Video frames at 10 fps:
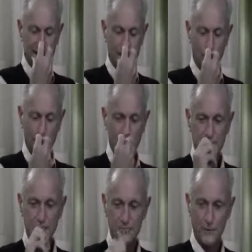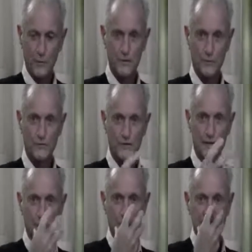it away and throw it over
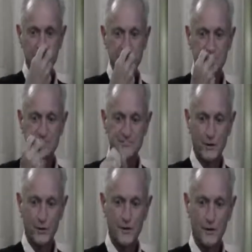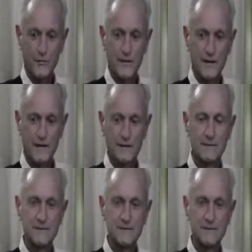there. We'll just throw it over there.